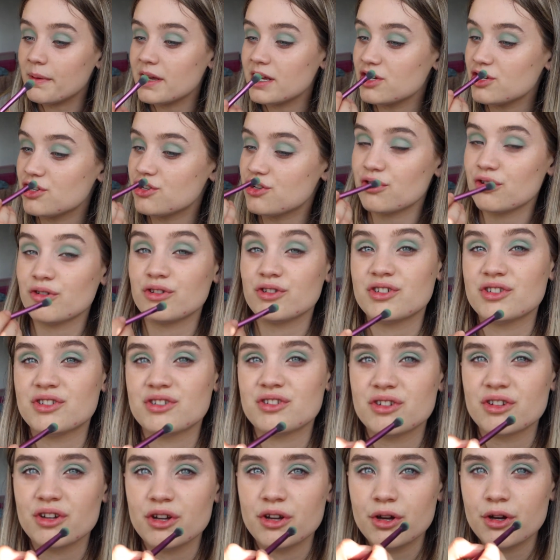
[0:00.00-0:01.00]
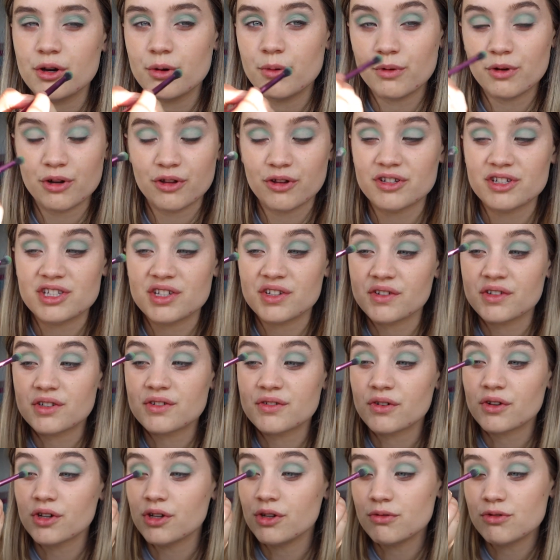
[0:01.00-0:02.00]
It's just one of those things
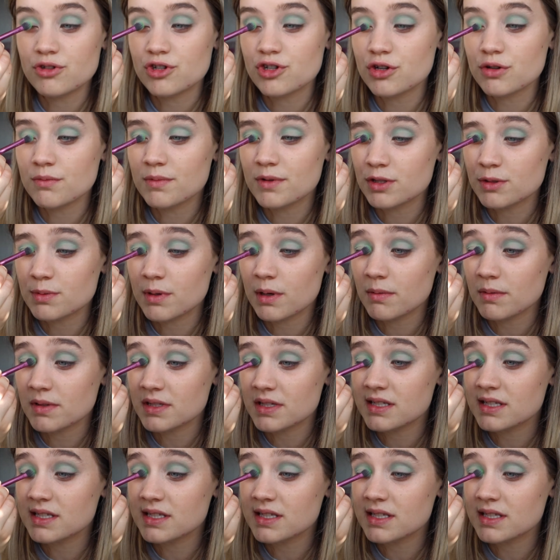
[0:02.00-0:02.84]
for a YouTuber to be able to